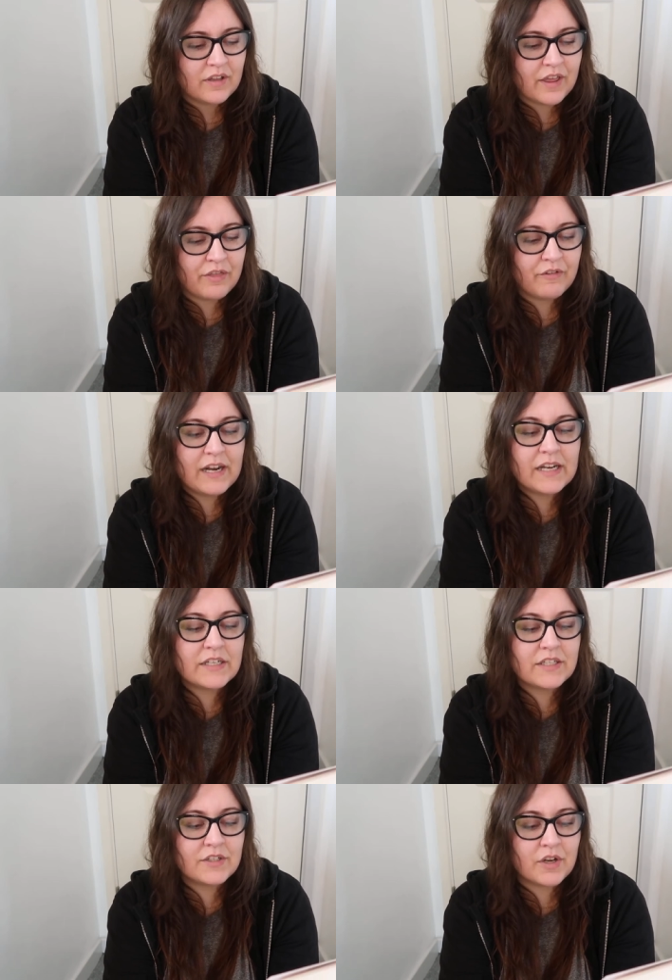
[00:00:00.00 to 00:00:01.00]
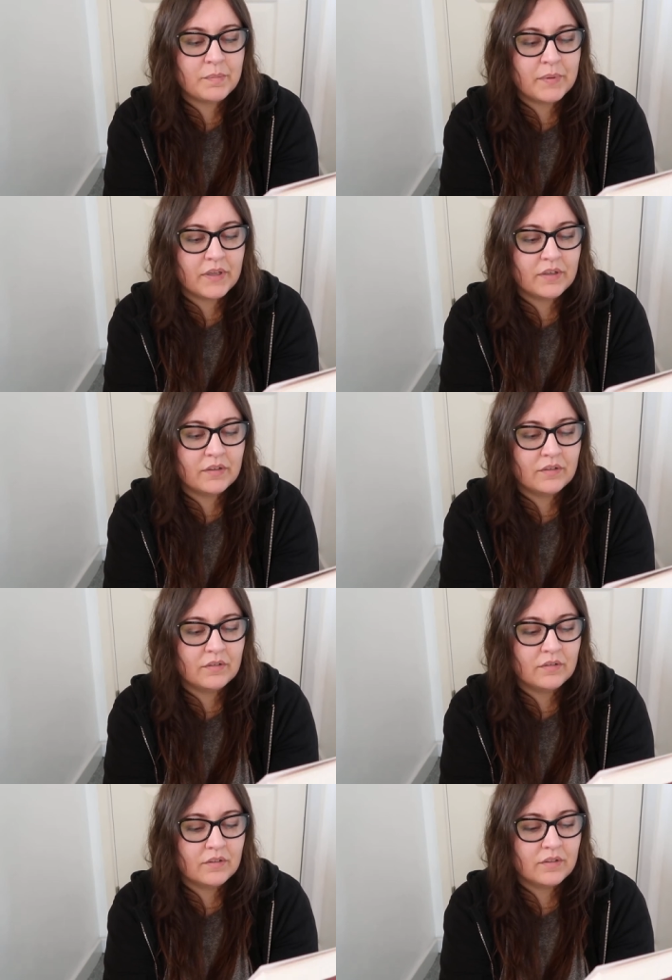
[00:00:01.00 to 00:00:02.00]
A thrilling dystopian
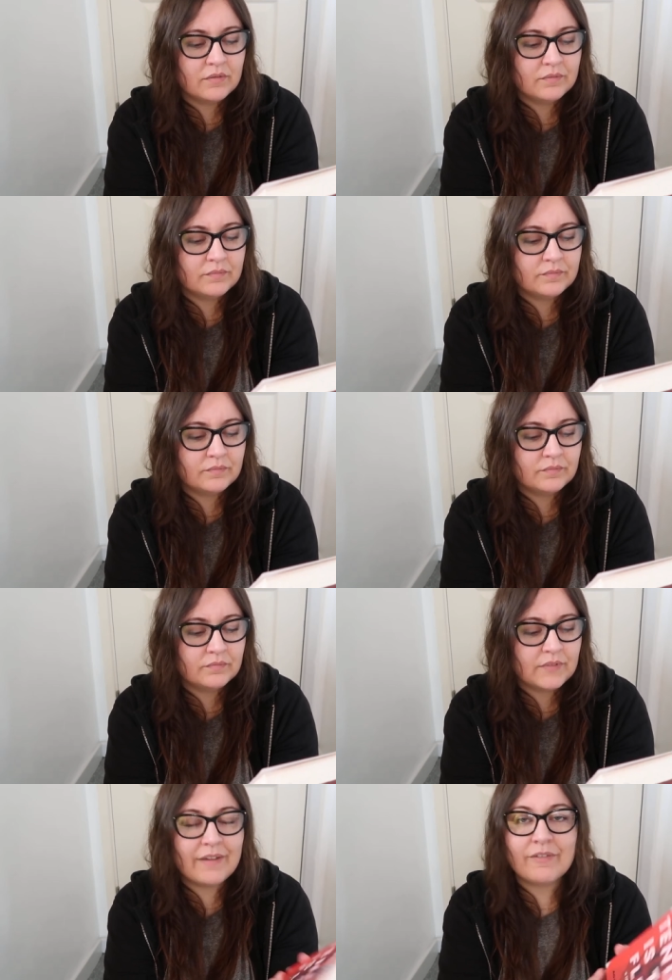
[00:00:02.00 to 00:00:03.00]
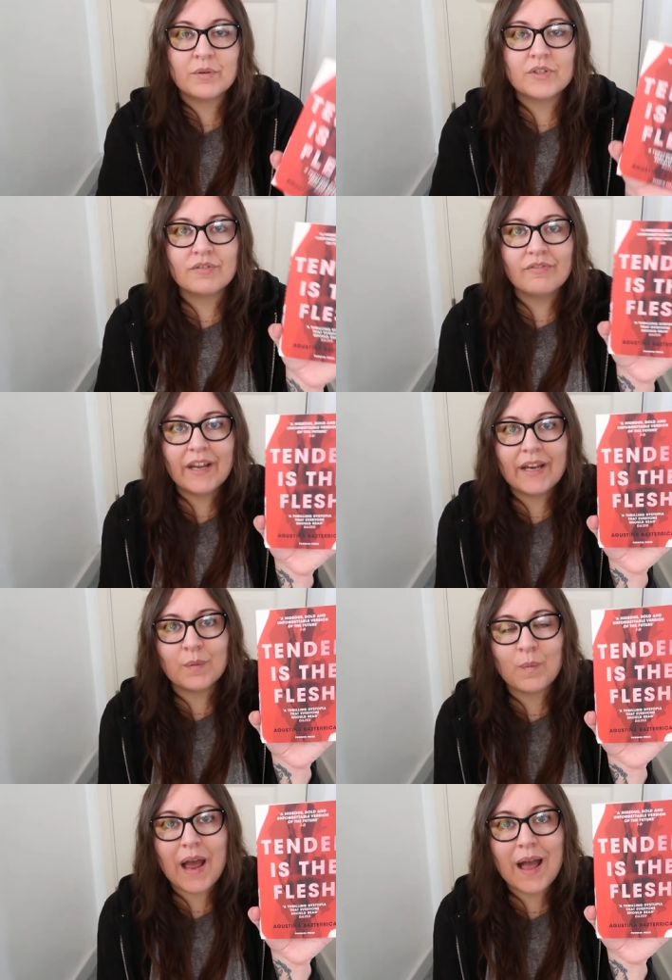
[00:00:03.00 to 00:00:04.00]
that everyone should read.
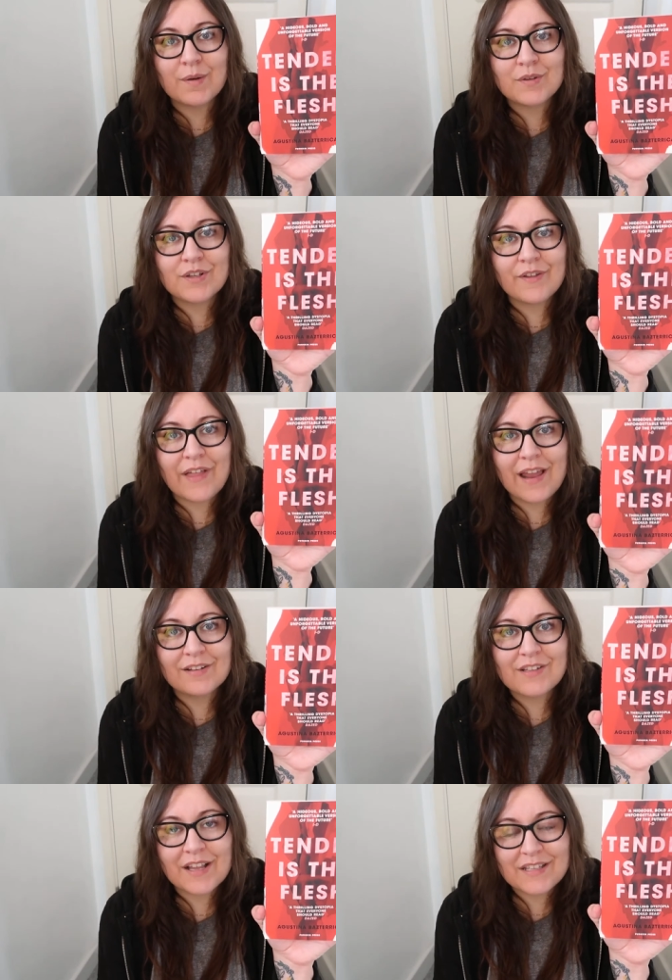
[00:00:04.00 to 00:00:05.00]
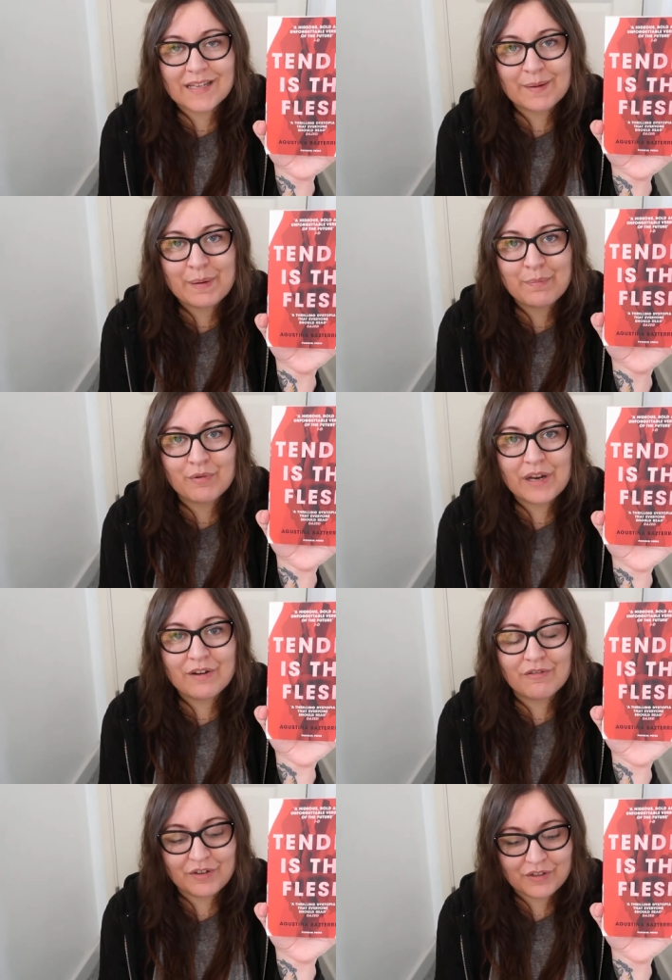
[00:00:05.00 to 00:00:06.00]
Wow, so that looks like it's going to be pretty
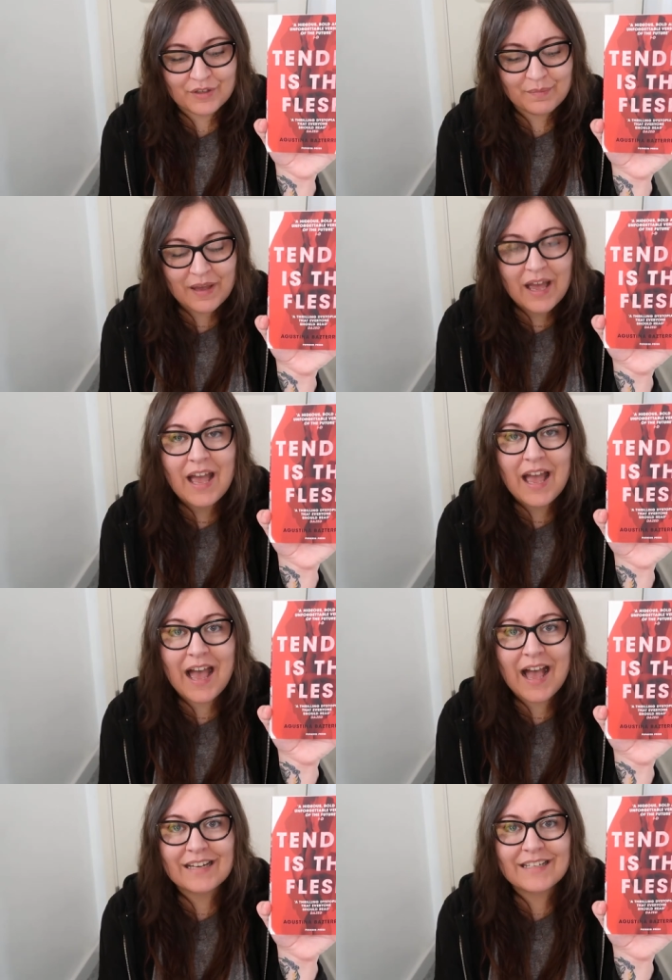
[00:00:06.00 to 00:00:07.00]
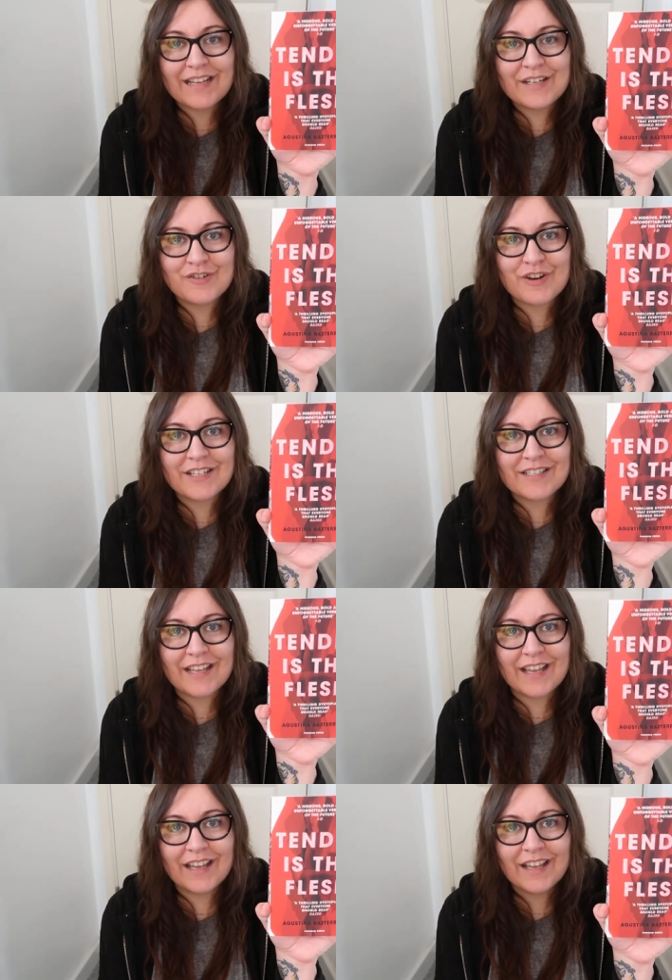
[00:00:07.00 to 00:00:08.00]
gruesome and
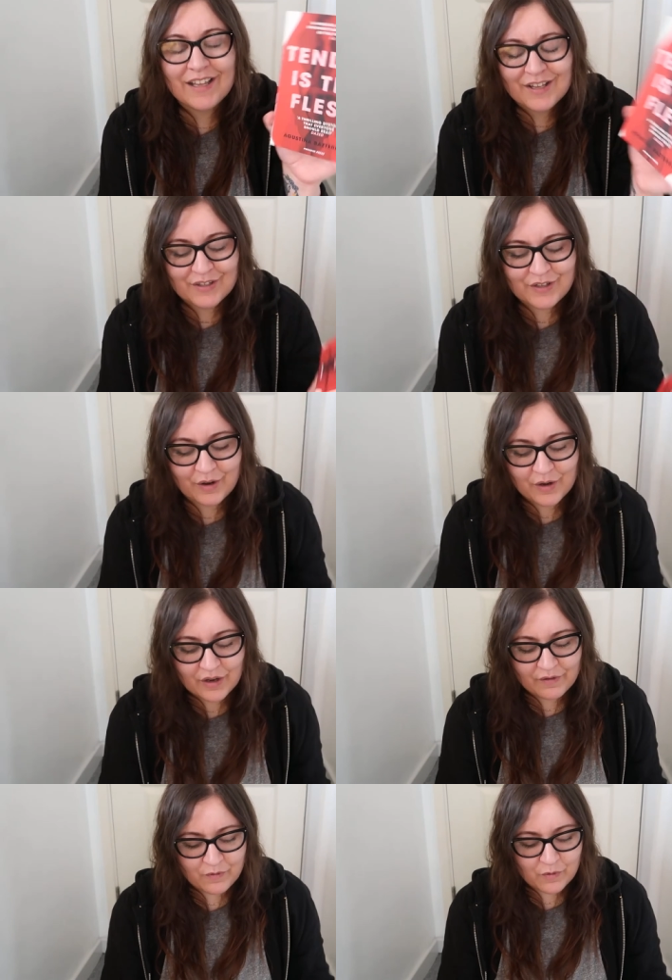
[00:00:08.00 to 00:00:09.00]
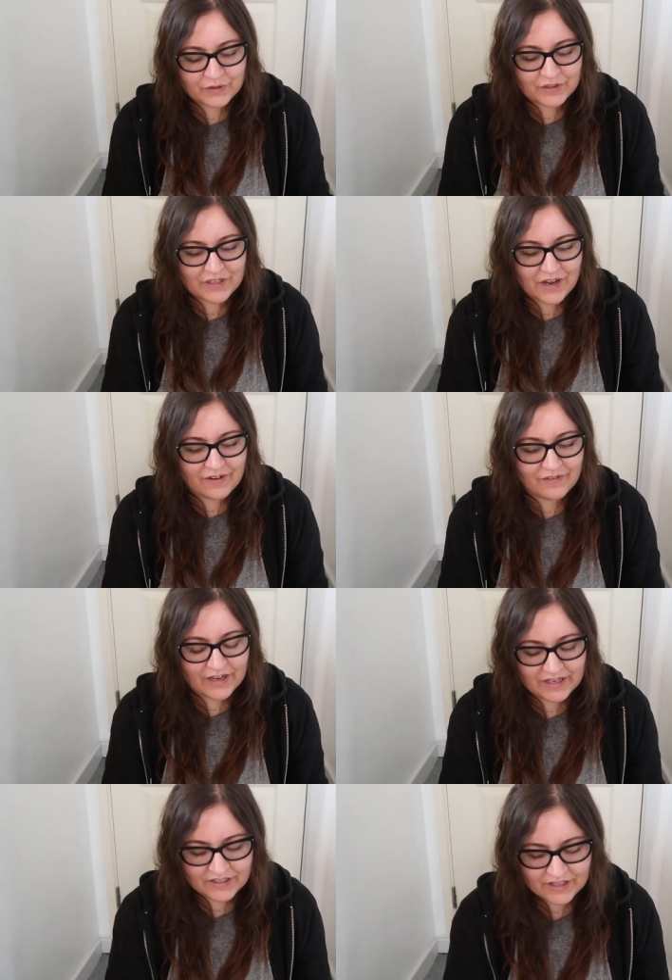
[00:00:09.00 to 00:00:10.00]
interesting. So looking forward to
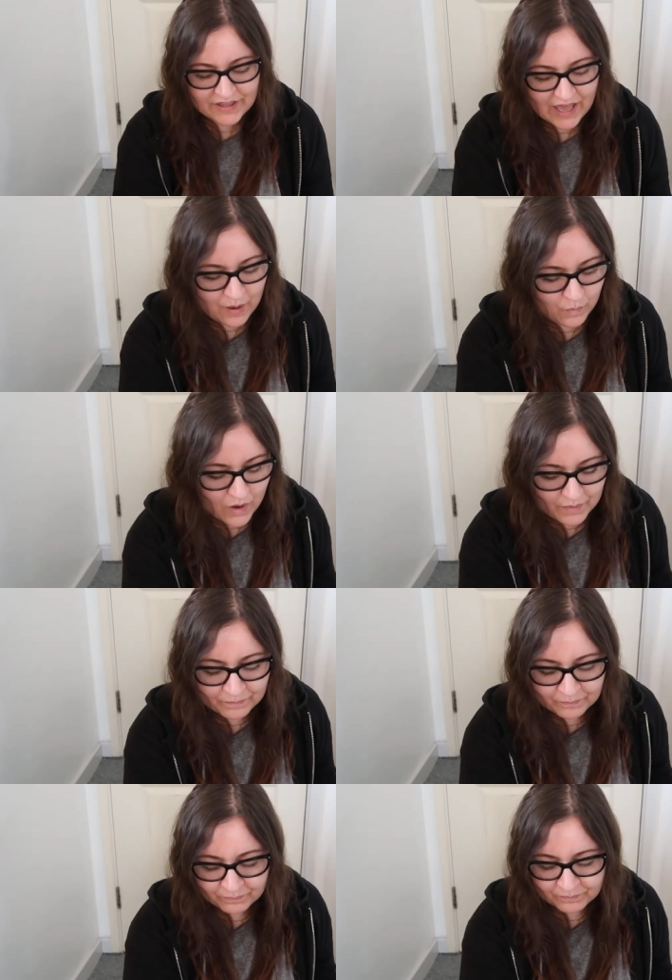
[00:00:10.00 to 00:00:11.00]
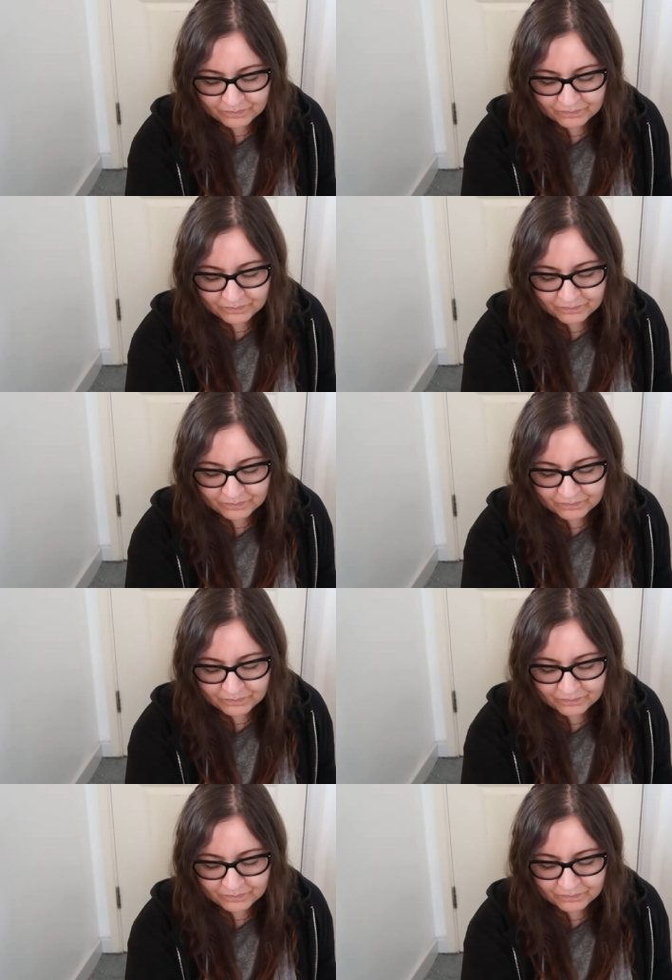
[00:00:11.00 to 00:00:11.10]
diving into that one.